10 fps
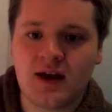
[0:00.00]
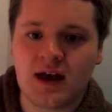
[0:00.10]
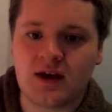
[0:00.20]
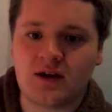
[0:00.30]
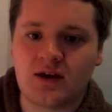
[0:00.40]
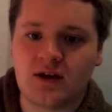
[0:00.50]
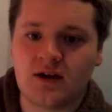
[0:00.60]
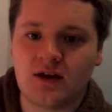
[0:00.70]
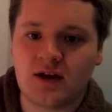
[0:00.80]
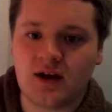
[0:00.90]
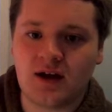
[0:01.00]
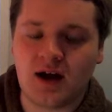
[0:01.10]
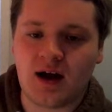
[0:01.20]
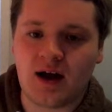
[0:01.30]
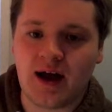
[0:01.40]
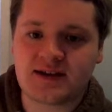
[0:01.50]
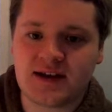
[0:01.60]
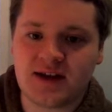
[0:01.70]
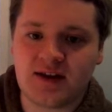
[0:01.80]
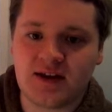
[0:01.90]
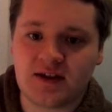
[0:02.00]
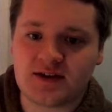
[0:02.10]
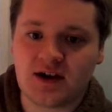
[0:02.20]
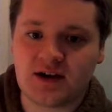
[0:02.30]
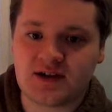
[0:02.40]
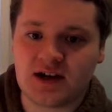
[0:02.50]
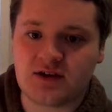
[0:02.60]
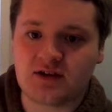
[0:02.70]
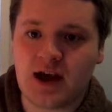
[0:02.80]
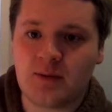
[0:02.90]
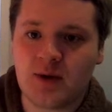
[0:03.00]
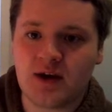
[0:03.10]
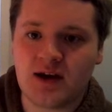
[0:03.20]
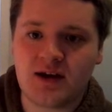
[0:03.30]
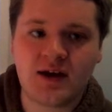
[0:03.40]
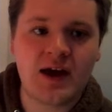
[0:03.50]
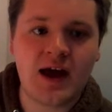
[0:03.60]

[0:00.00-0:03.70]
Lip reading: It'll say that the song is in your library,